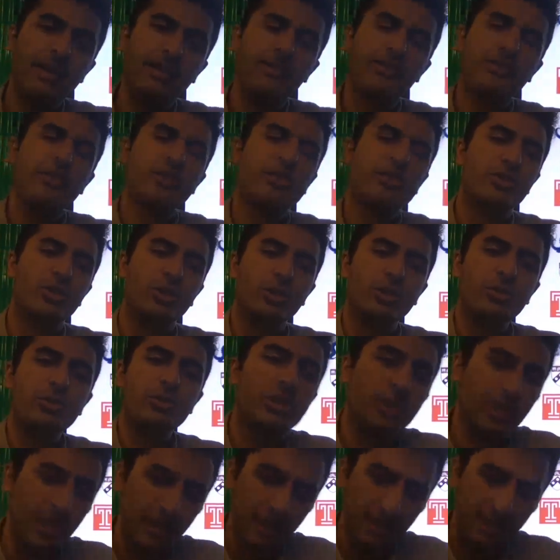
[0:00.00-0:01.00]
the
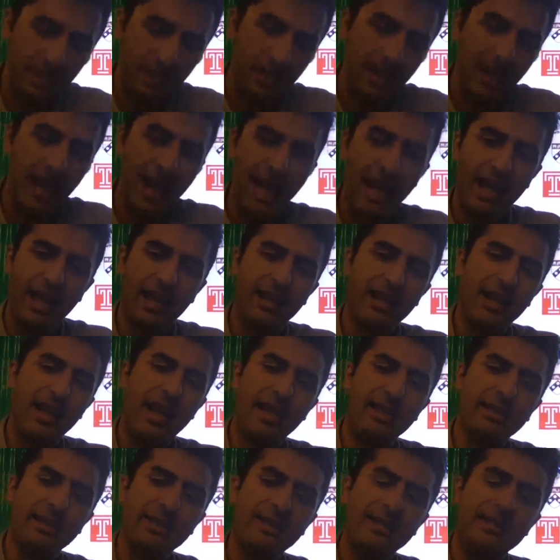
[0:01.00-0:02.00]
solutions
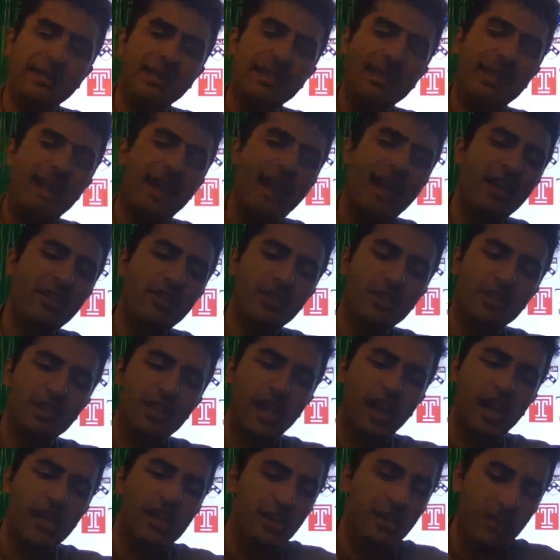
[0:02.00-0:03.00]
and the
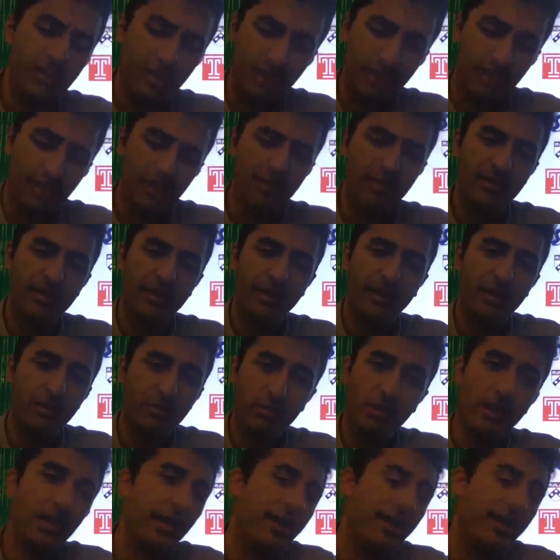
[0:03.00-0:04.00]
education in a
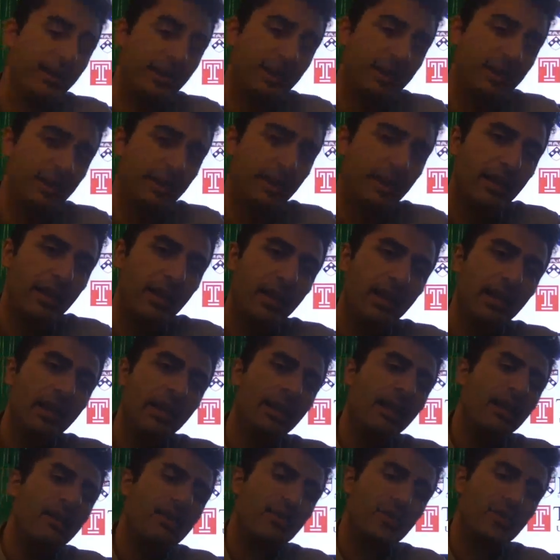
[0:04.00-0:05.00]
way.
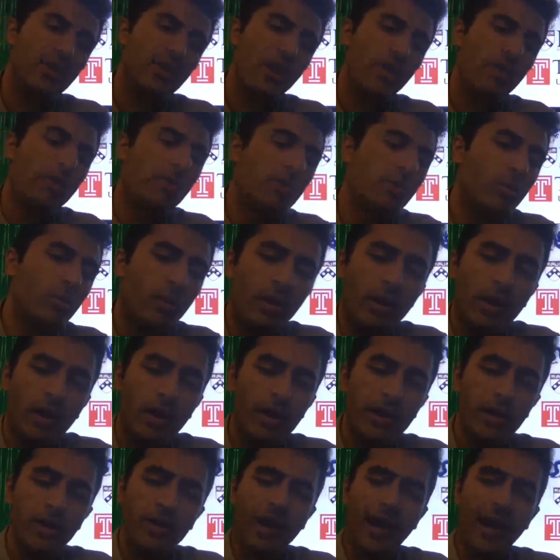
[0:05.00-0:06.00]
So
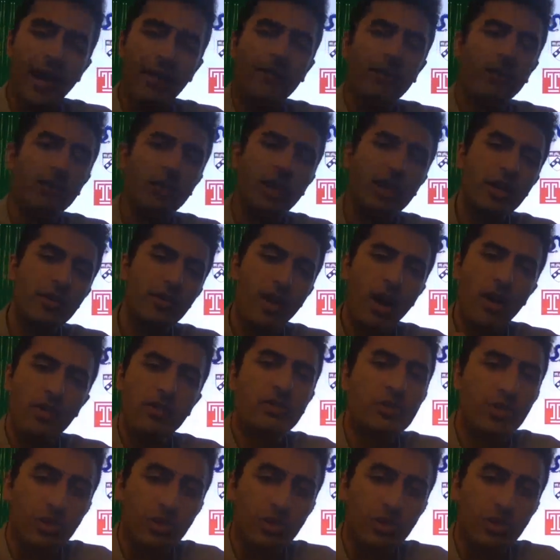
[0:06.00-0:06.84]
you have a lot of other